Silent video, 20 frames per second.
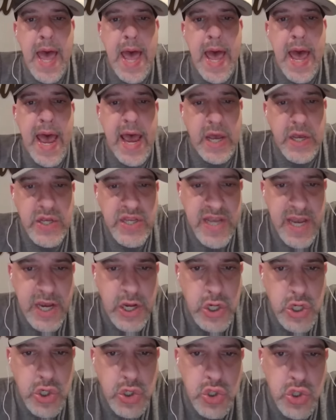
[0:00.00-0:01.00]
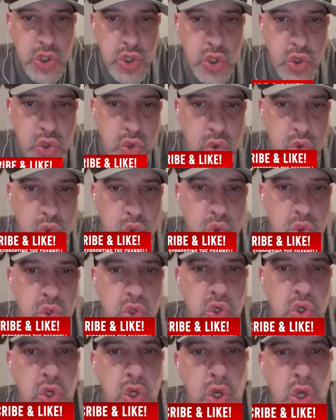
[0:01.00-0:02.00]
Hells Angels
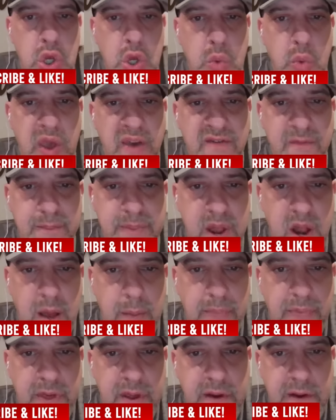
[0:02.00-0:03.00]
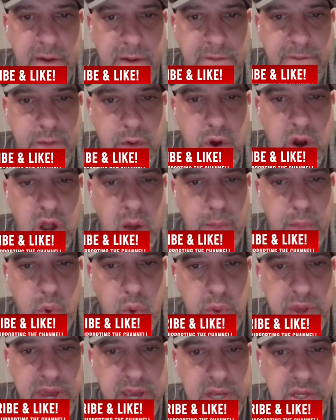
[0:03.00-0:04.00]
news. We haven't been up there for a couple
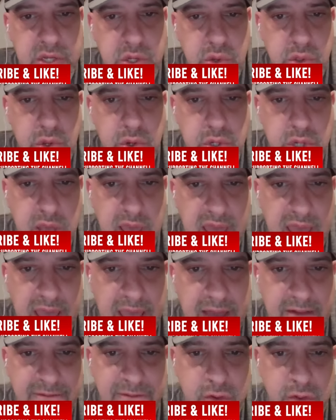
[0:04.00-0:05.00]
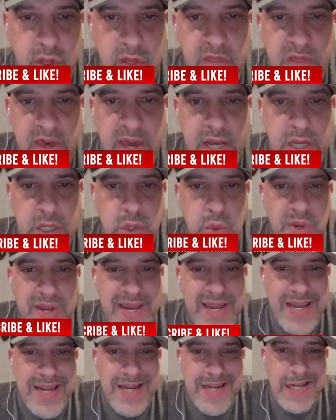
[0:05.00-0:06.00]
weeks, so there's a handful of things we
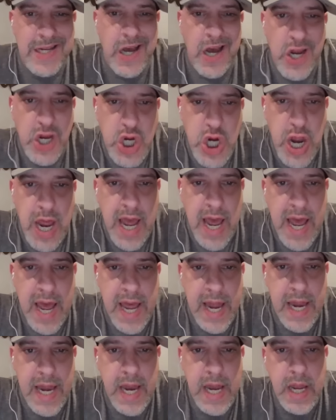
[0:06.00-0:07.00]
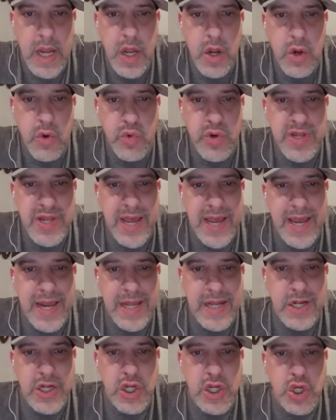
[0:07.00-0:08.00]
need to touch on
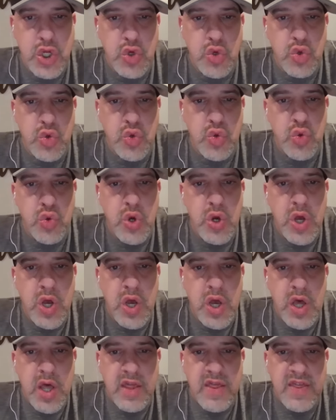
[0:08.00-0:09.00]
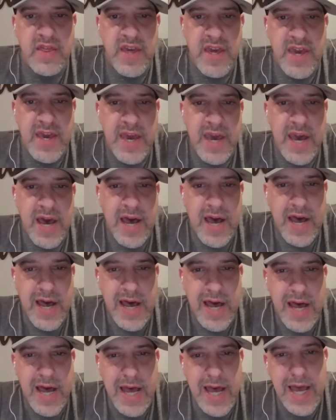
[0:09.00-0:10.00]
related to the uh,
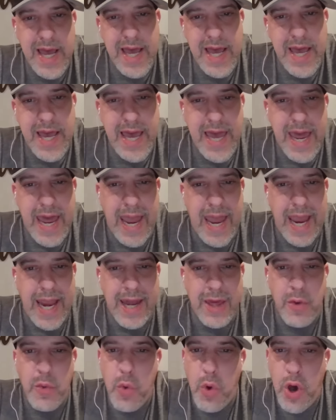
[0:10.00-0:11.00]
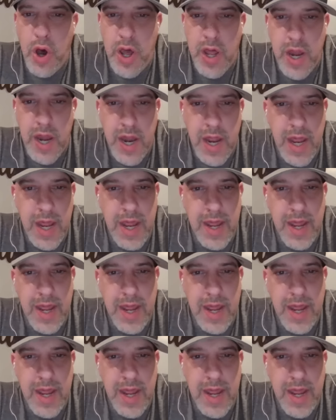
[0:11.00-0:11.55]
81